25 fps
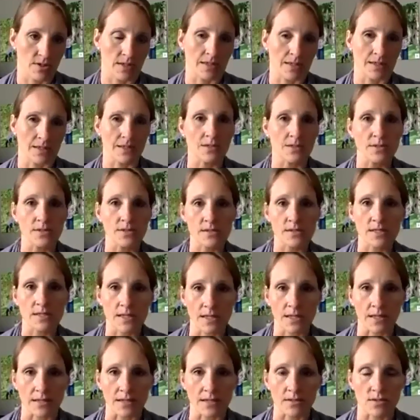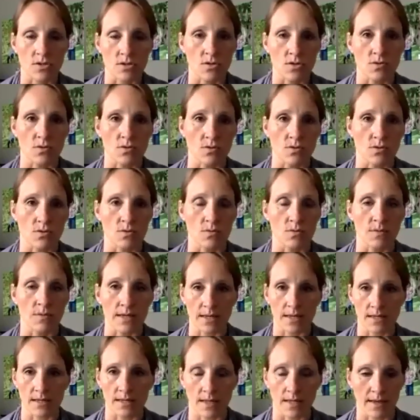And here's the ticket to
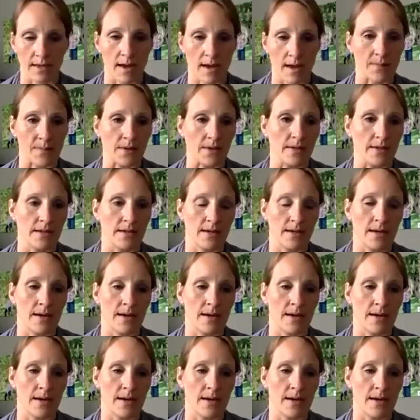making that happen.